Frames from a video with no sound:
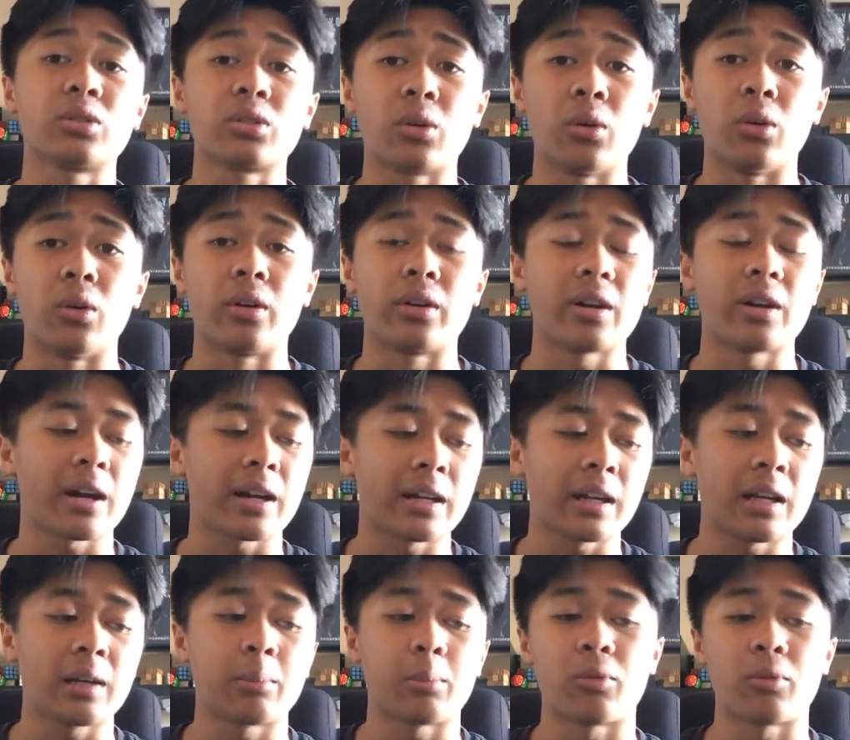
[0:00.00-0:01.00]
score. You're not gonna
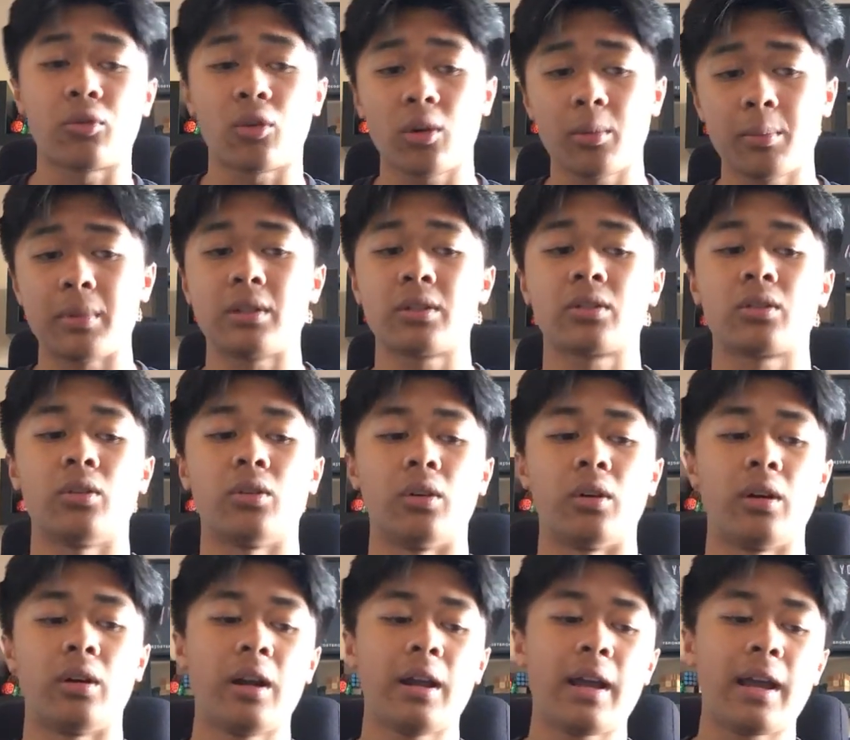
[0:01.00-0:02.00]
get a performance
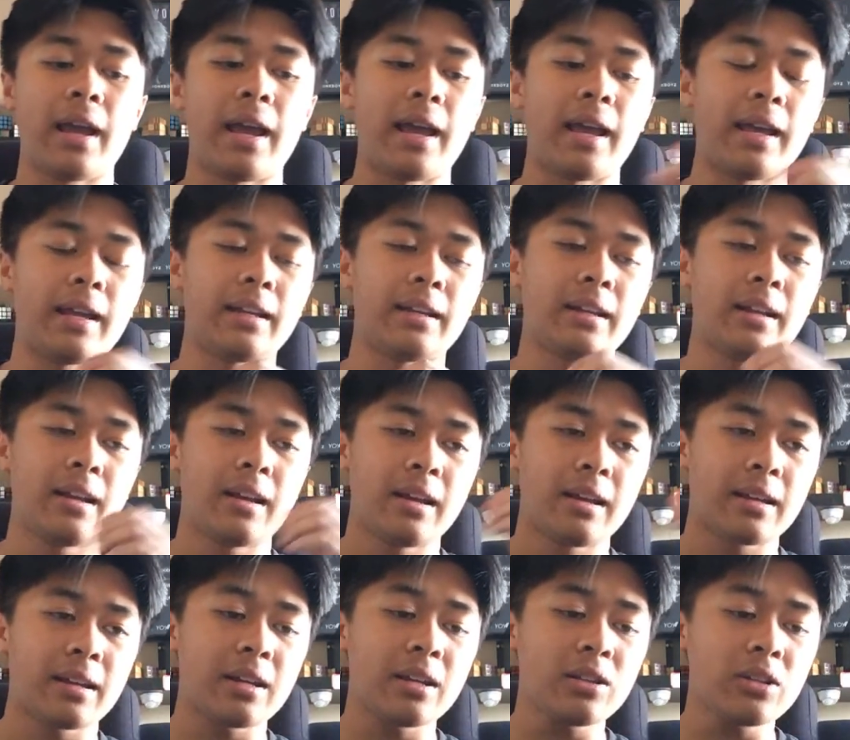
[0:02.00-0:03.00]
score. And
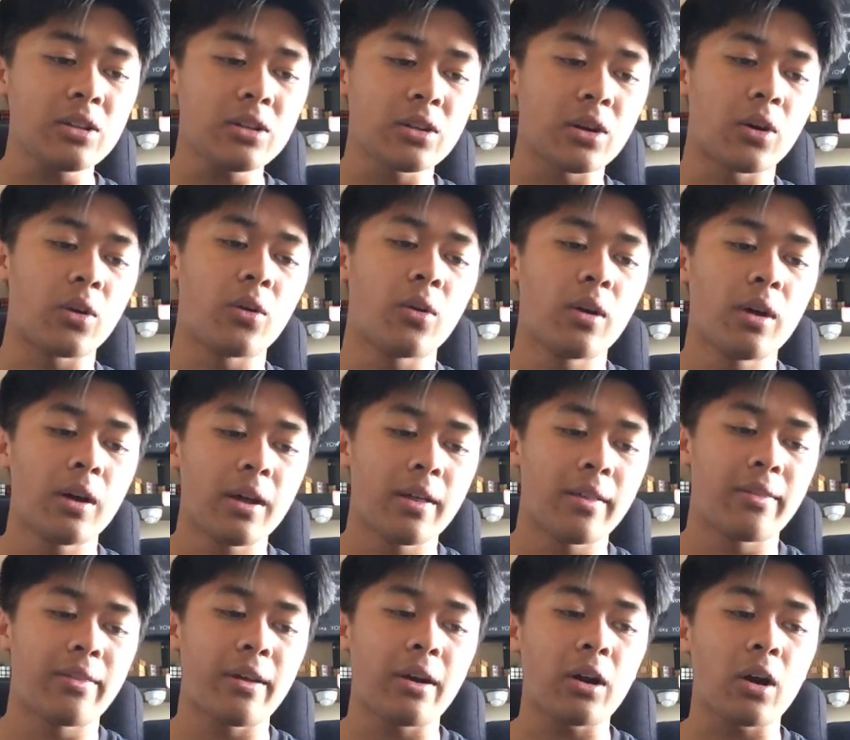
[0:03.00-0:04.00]
because
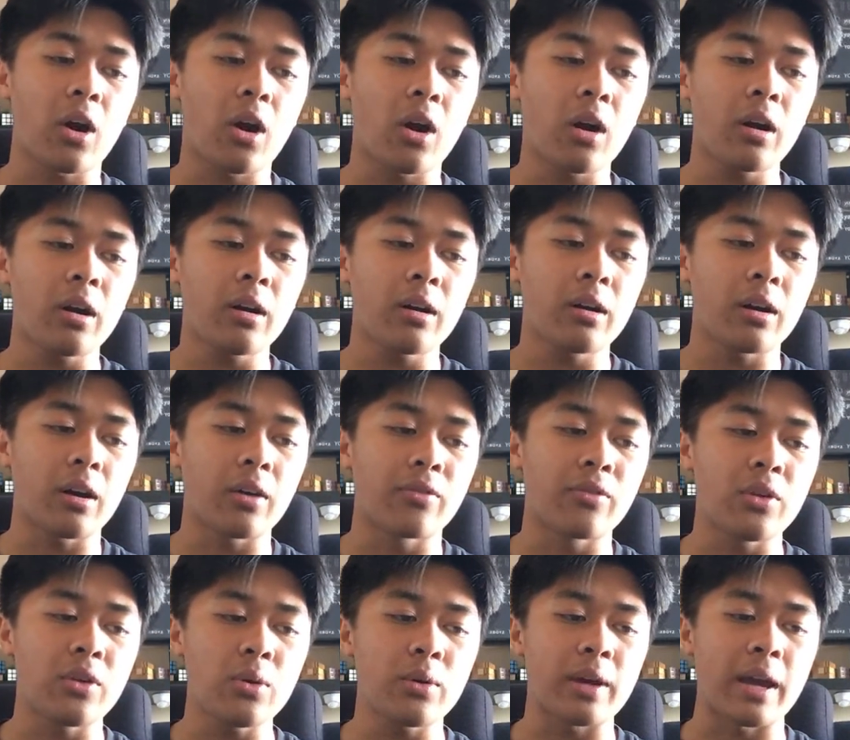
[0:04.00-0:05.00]
there are a
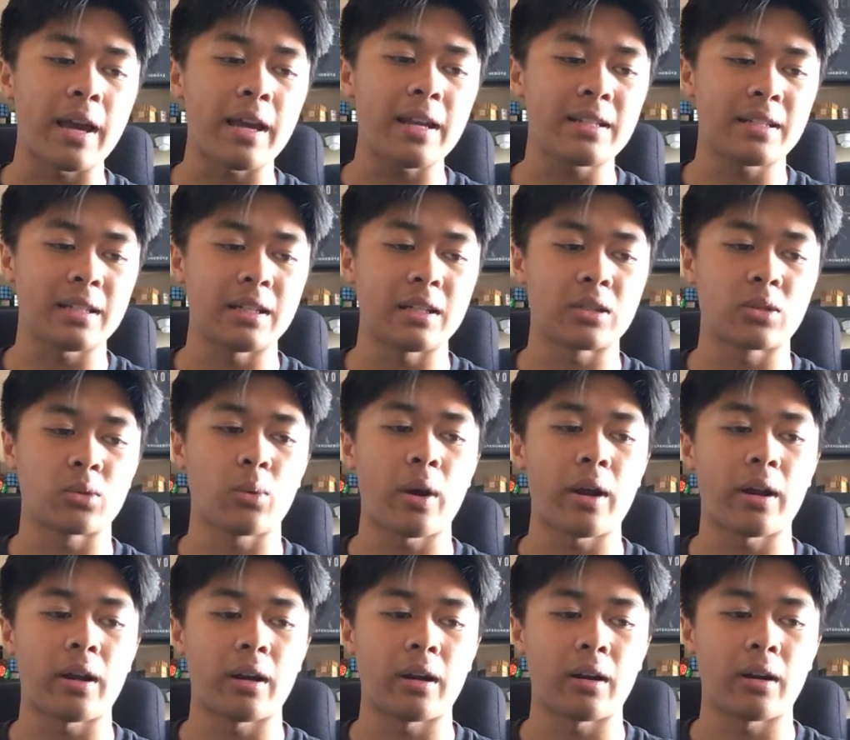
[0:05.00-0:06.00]
few cases
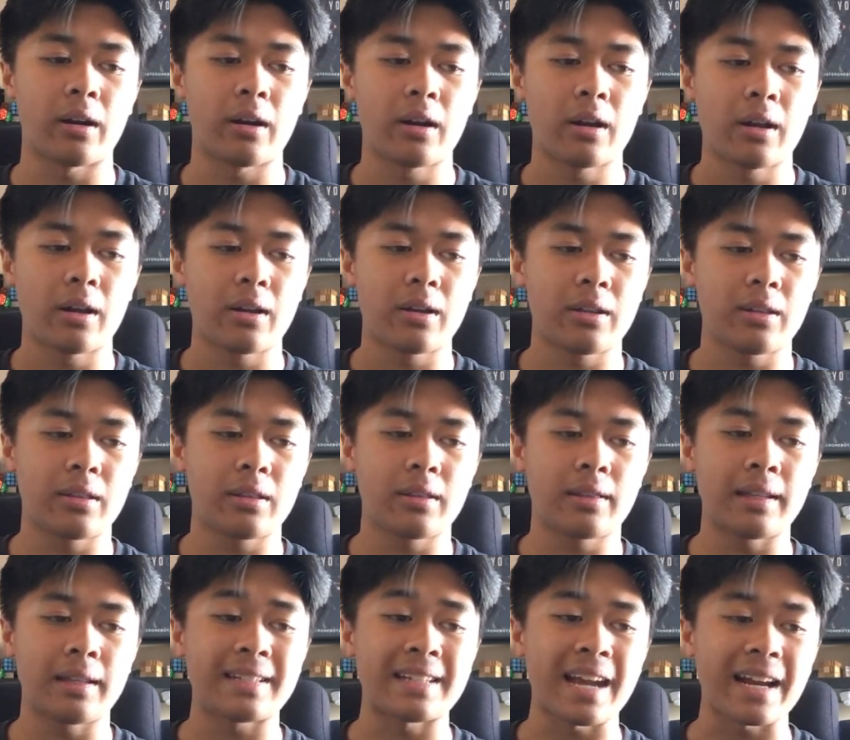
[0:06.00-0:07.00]
where
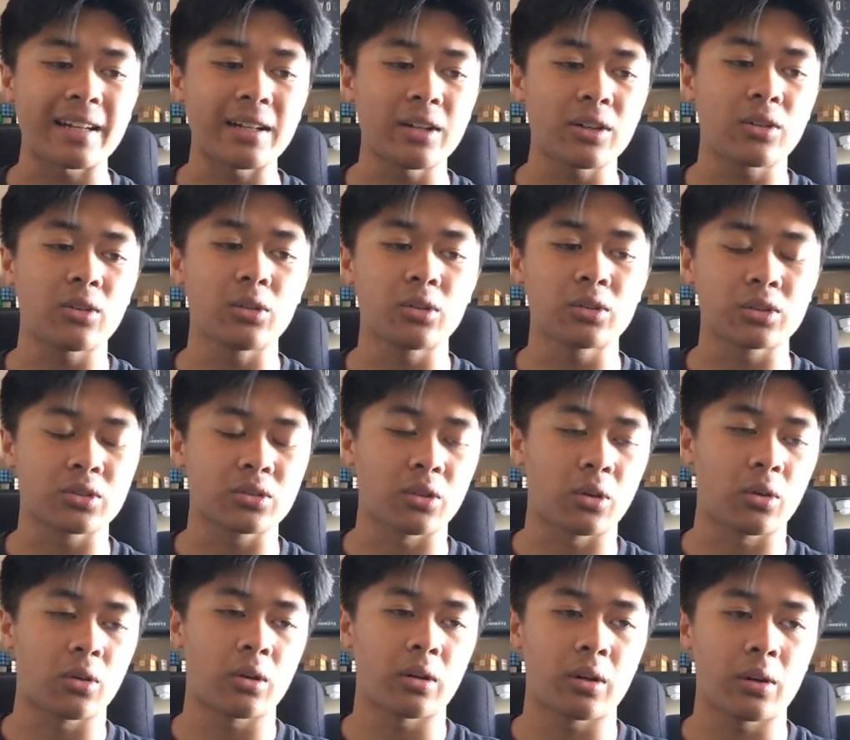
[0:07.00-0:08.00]
their technical
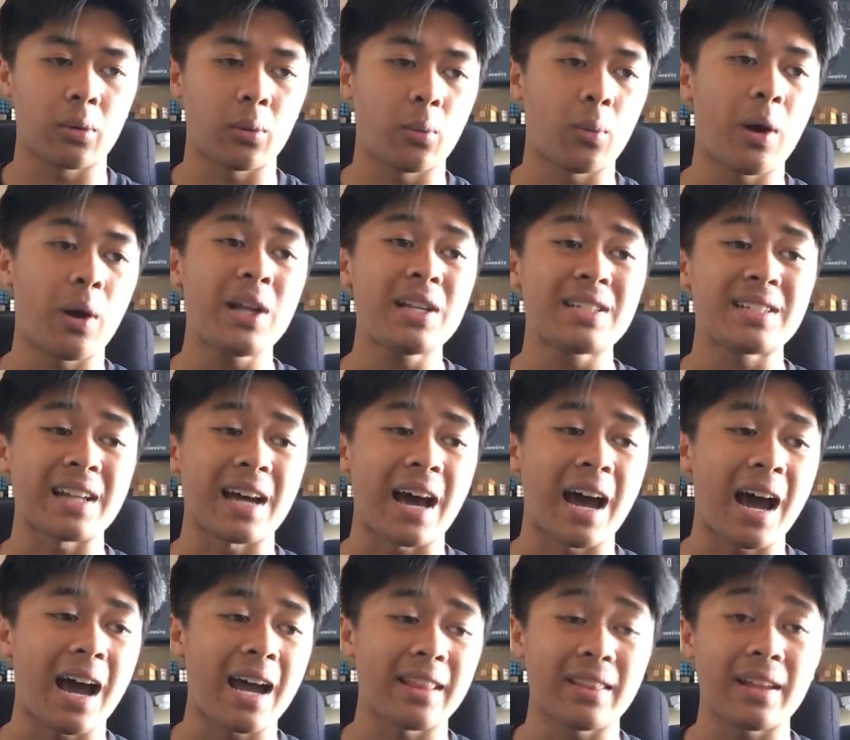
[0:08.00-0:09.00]
score was the
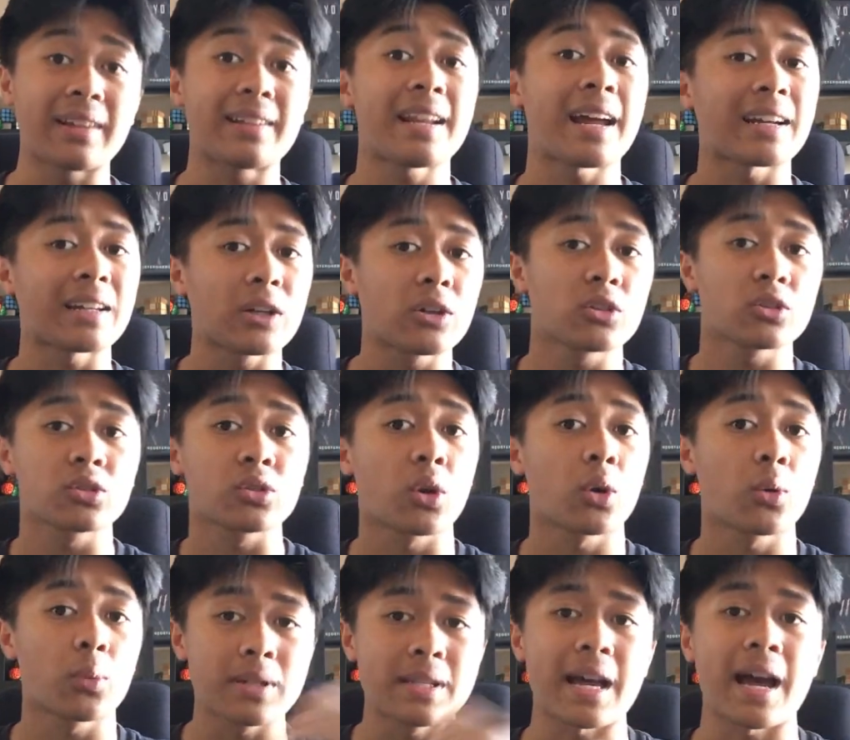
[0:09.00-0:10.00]

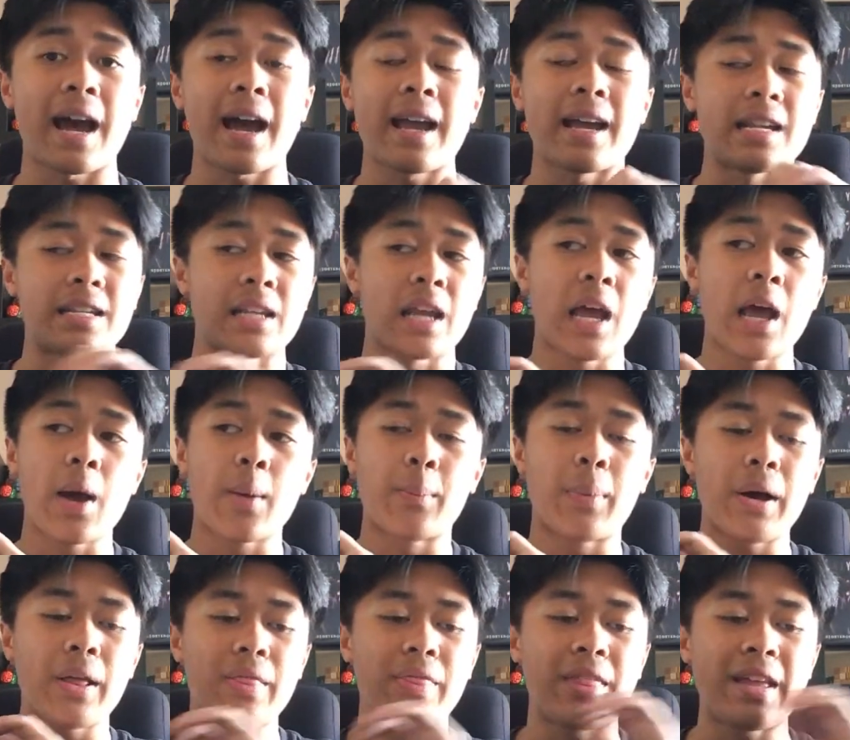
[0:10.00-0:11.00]
highest,
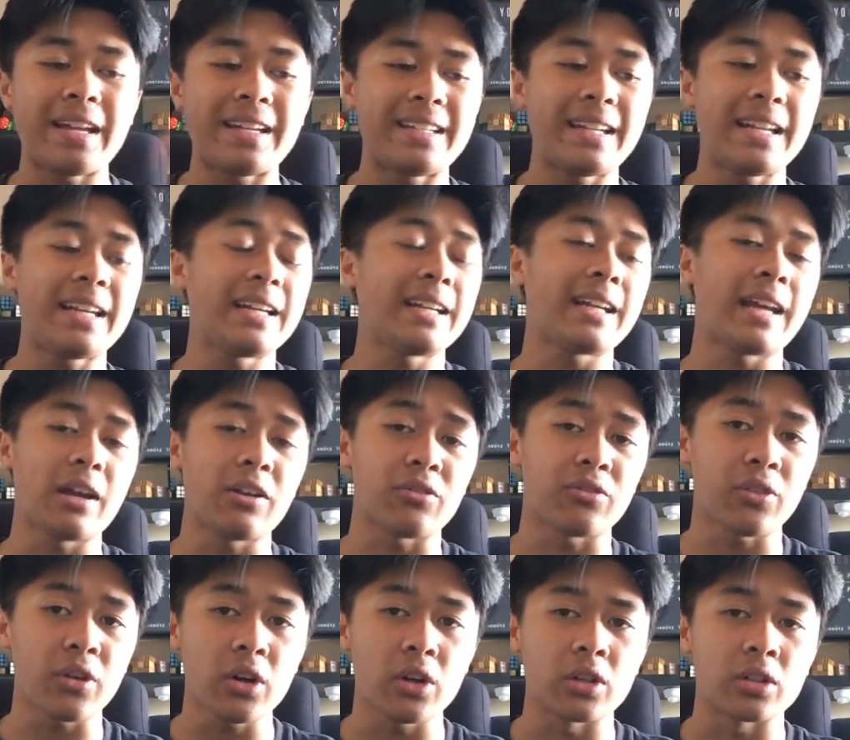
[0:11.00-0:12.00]
but they didn't get
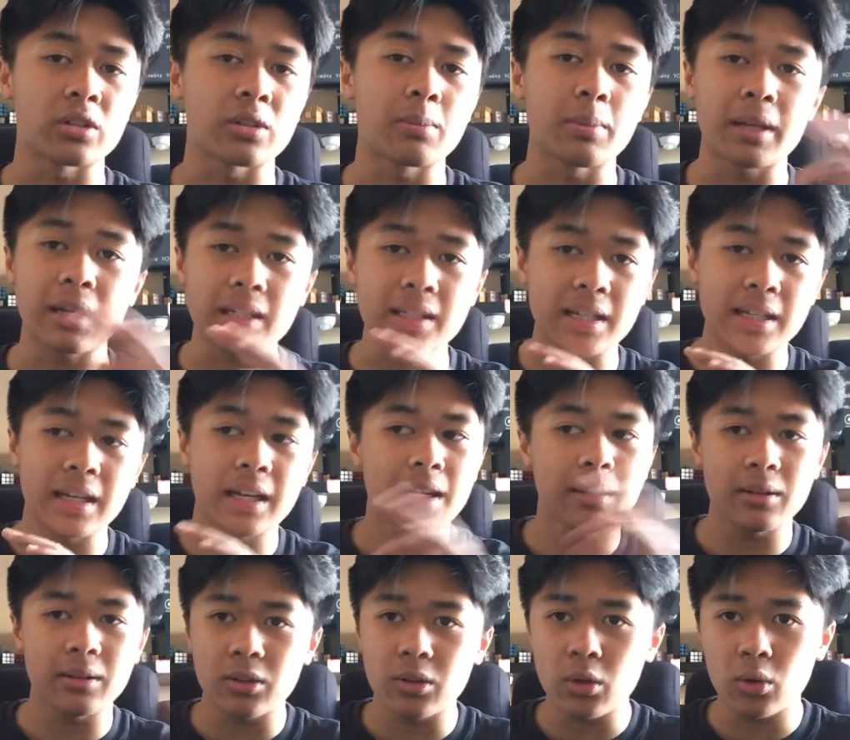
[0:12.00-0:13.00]
first because they
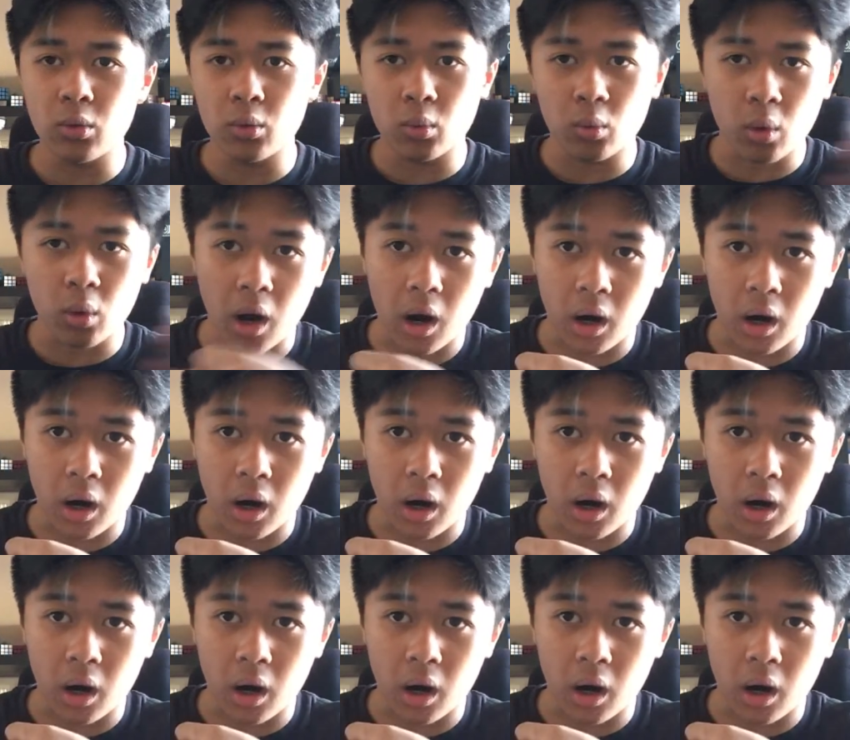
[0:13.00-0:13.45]
didn't do